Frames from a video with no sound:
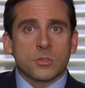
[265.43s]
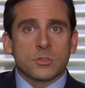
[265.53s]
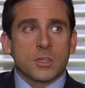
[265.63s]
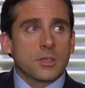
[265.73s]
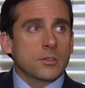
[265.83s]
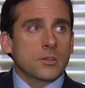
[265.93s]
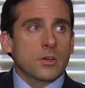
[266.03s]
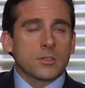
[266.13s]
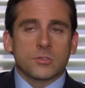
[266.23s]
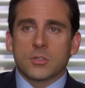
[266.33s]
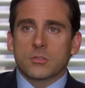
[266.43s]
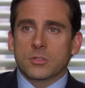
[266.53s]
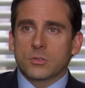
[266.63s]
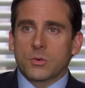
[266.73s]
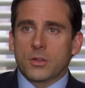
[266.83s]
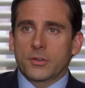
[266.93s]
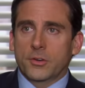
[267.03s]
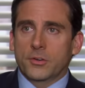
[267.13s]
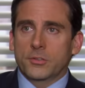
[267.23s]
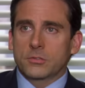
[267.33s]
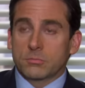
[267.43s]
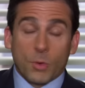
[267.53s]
that Jan can talk in secret to all the girls.